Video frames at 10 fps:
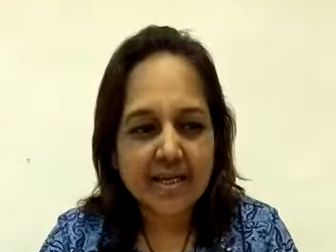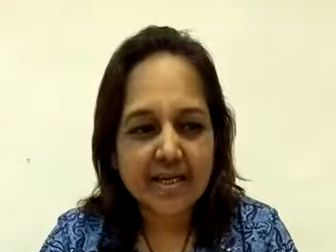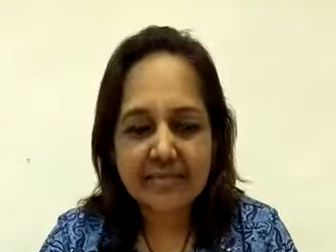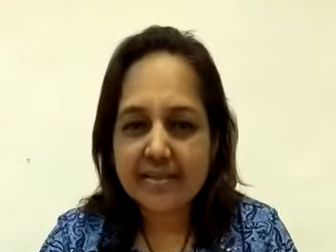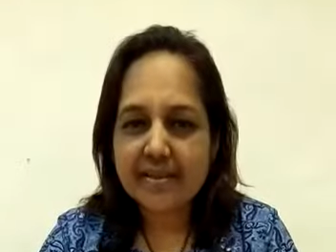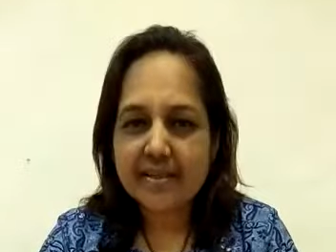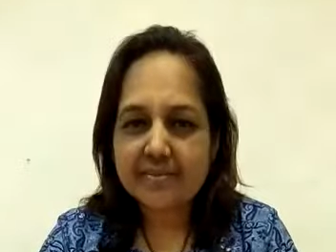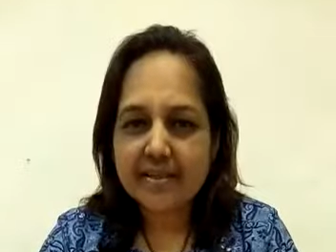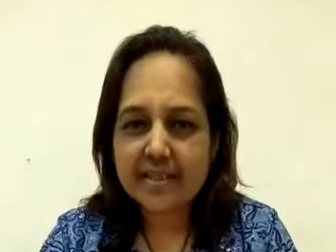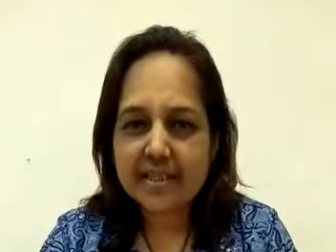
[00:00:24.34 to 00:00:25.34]

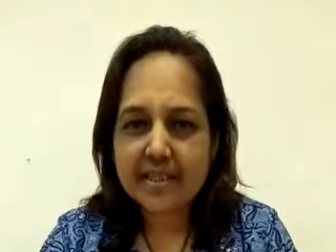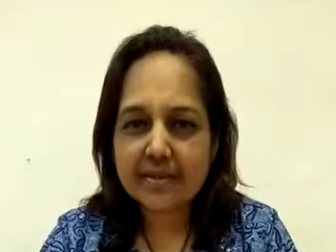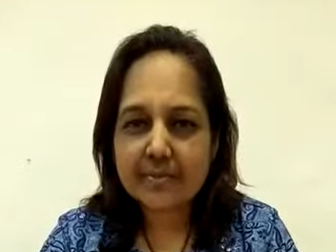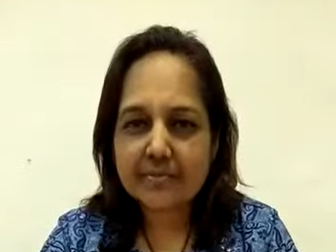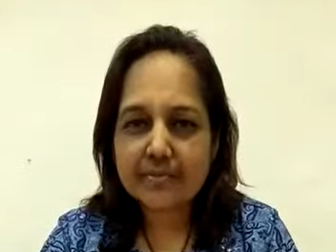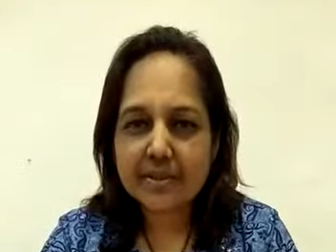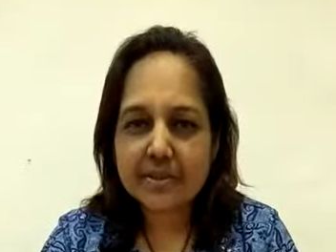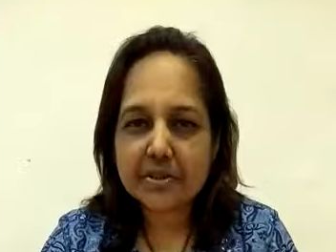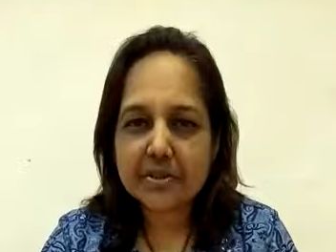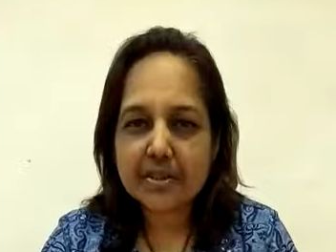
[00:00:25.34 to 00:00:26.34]
Even this type of
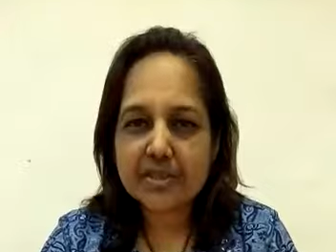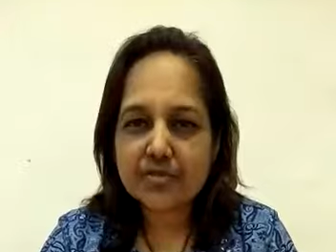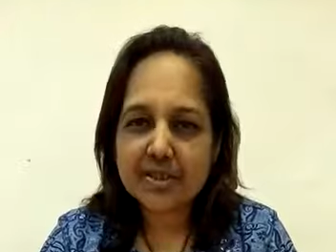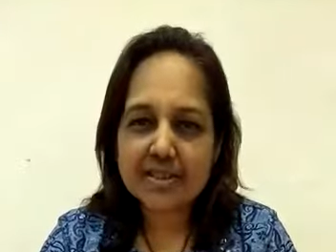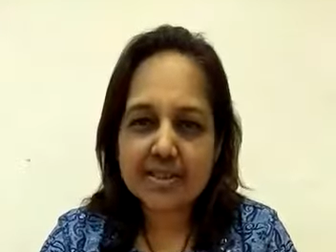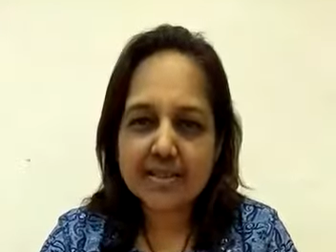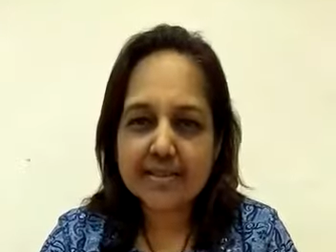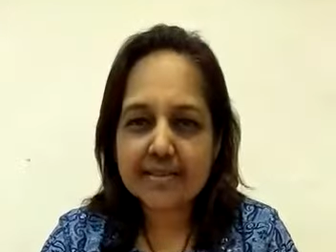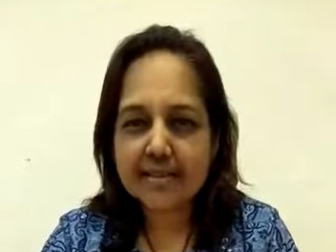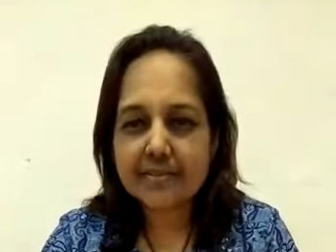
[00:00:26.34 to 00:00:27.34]
questions, just
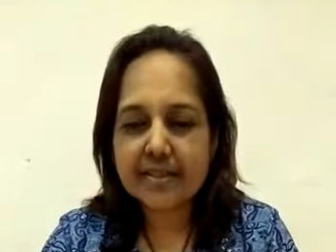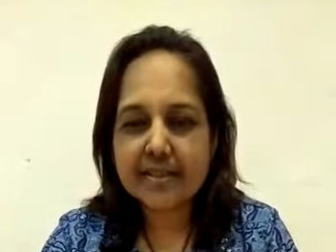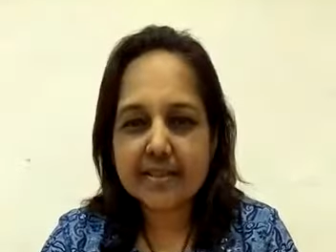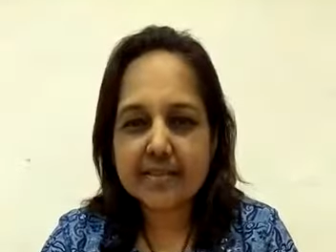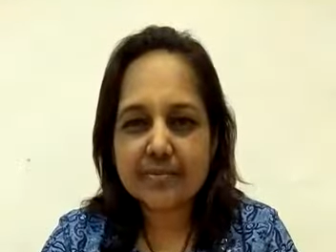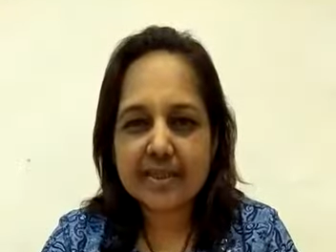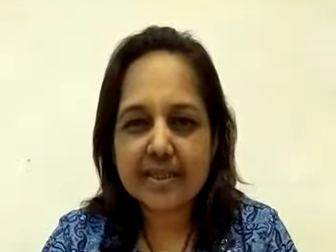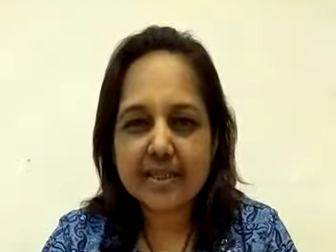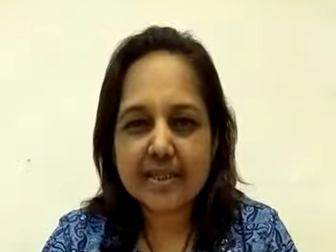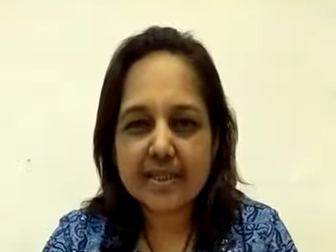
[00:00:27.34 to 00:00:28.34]
like the critical
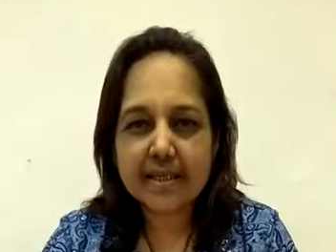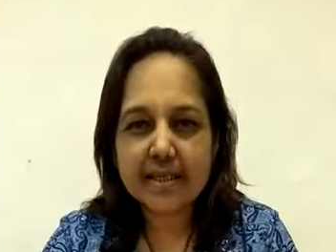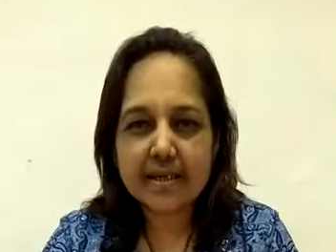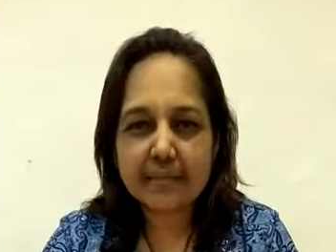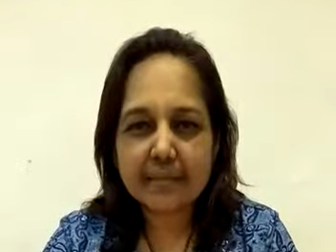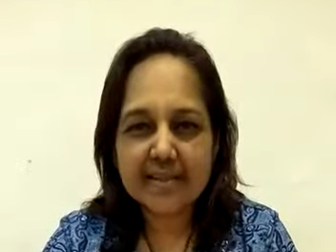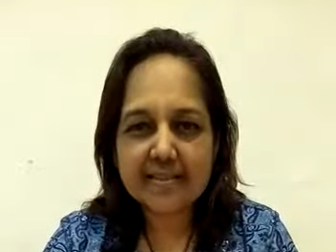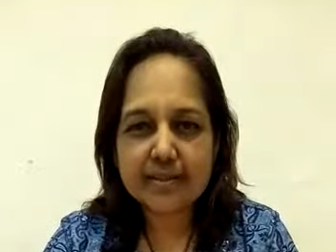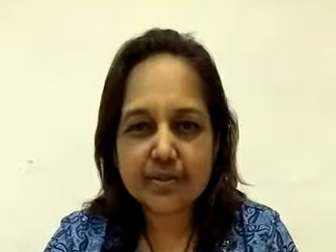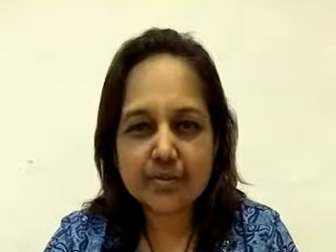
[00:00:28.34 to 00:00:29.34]
reasoning uh,
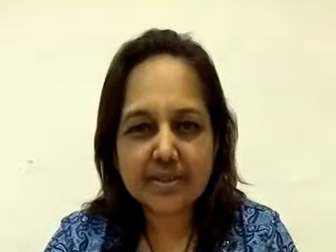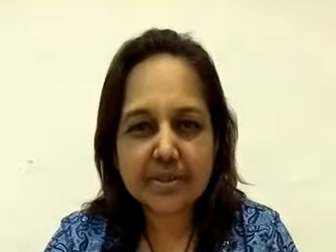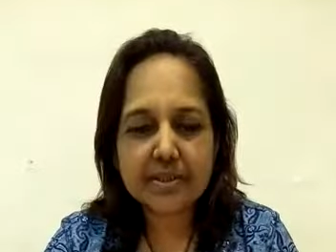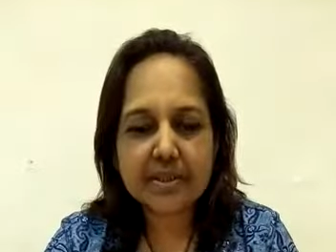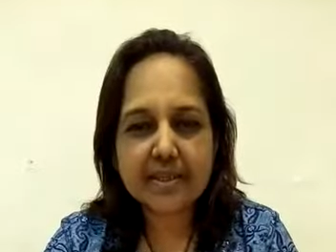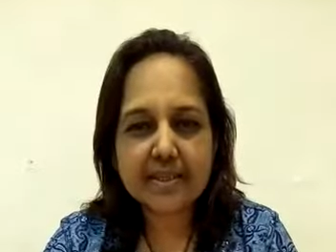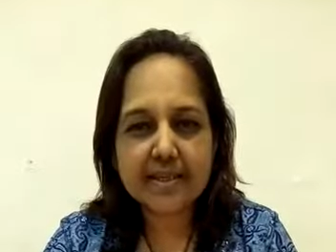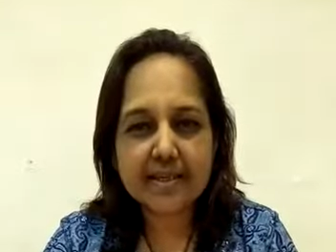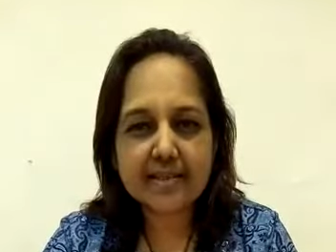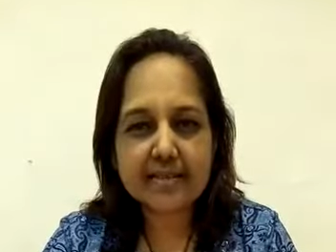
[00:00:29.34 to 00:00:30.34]
passage questions,
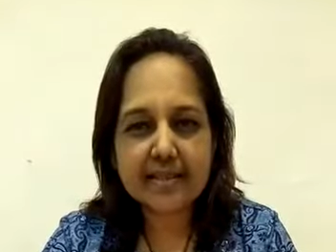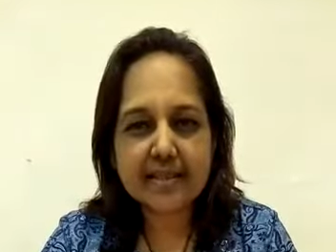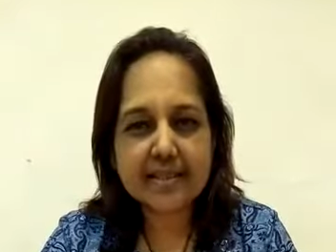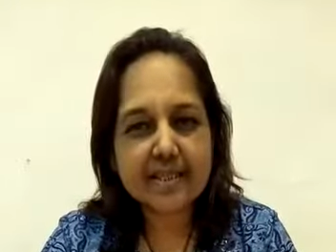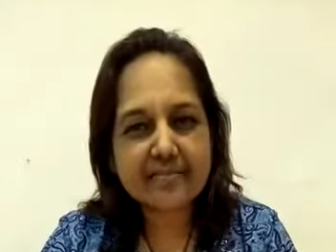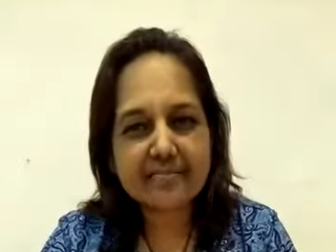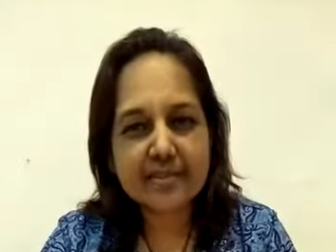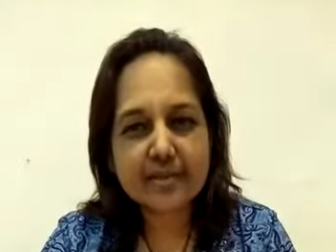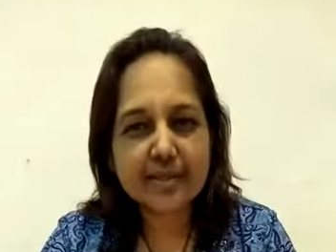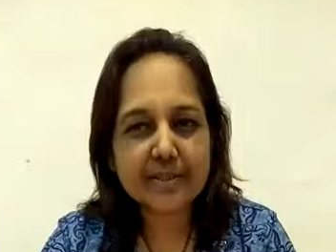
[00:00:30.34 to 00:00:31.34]
they are the
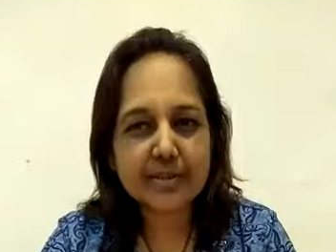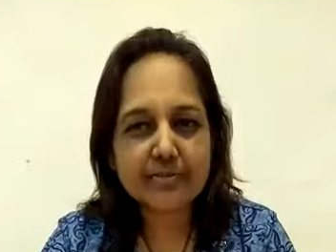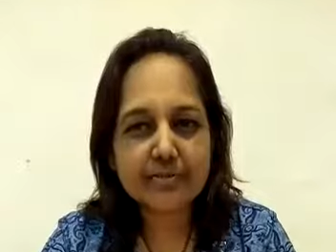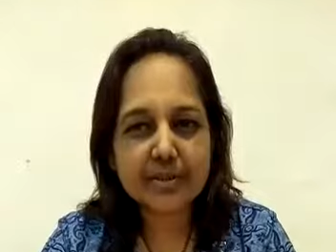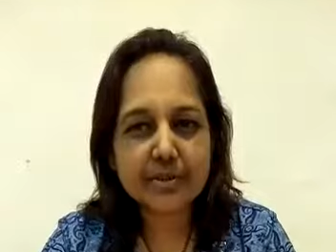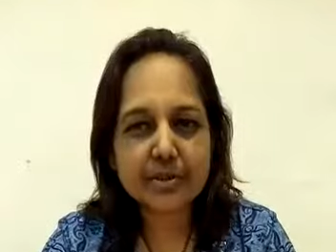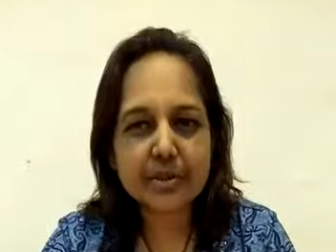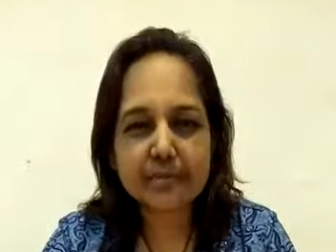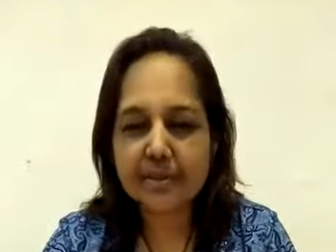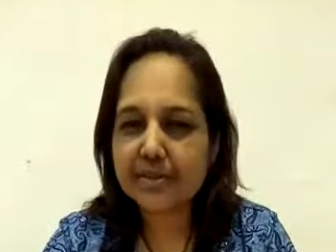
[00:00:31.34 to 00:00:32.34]
safest bet of
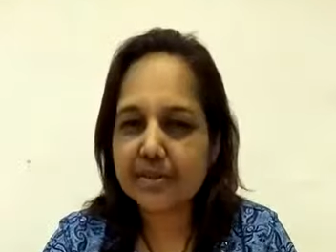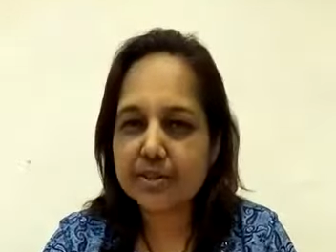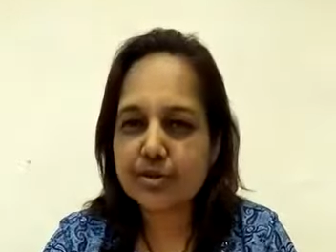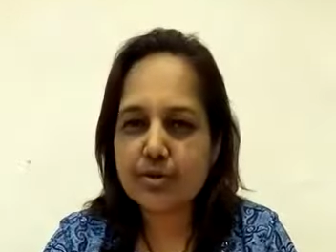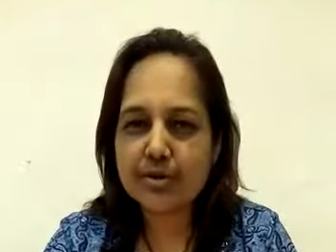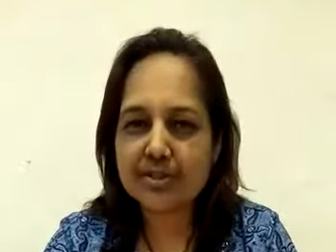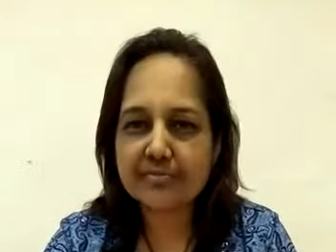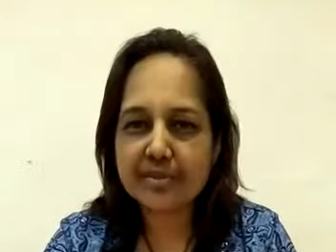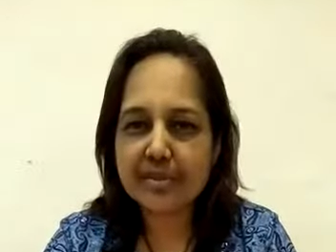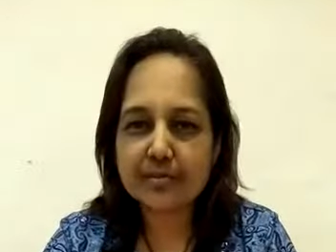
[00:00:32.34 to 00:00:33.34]
questions because no
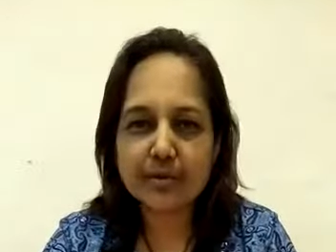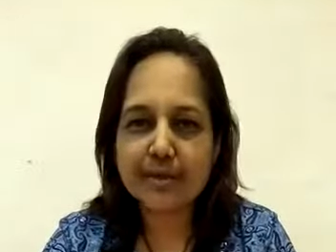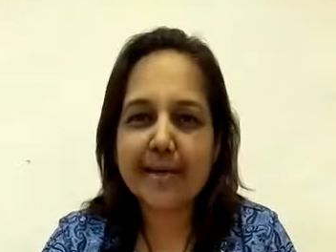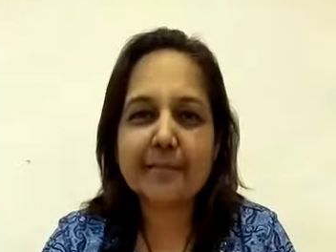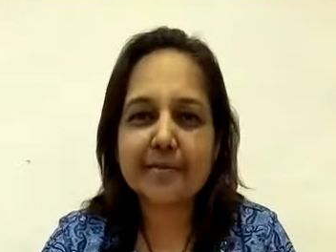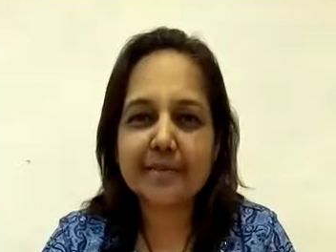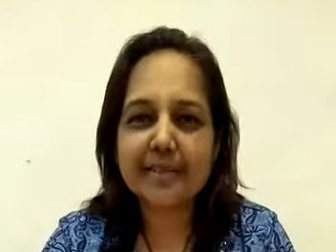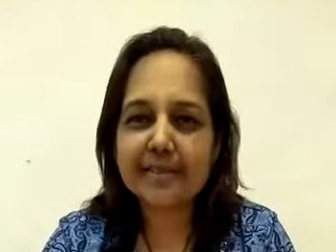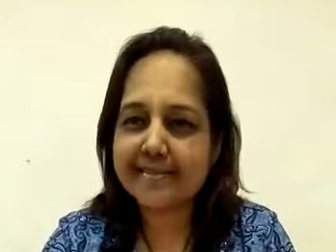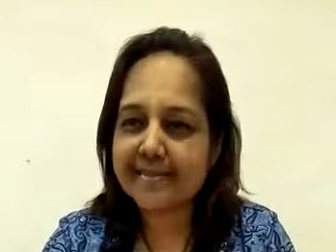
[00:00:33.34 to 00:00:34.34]
difficult
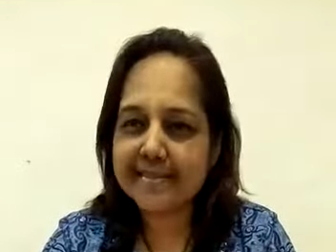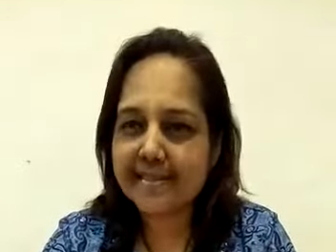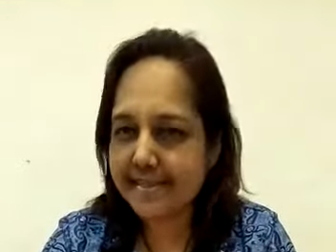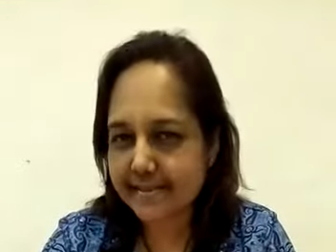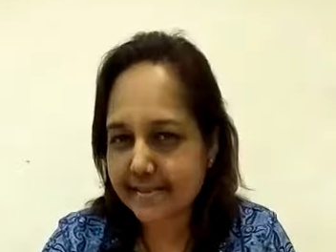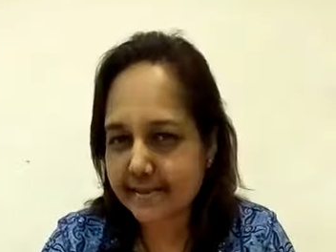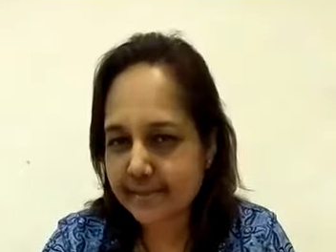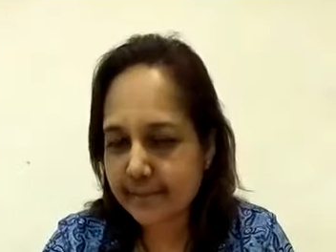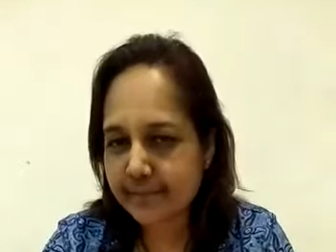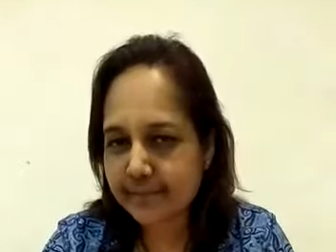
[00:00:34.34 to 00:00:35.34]
vocabulary is needed.